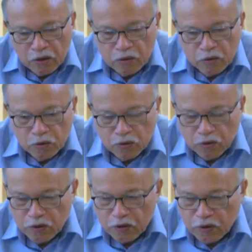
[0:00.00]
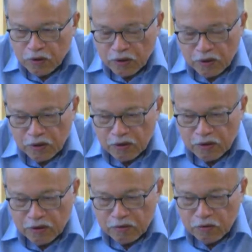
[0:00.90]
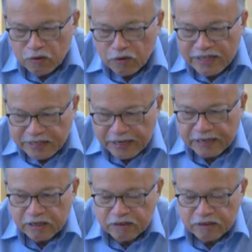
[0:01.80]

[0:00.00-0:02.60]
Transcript: to to reject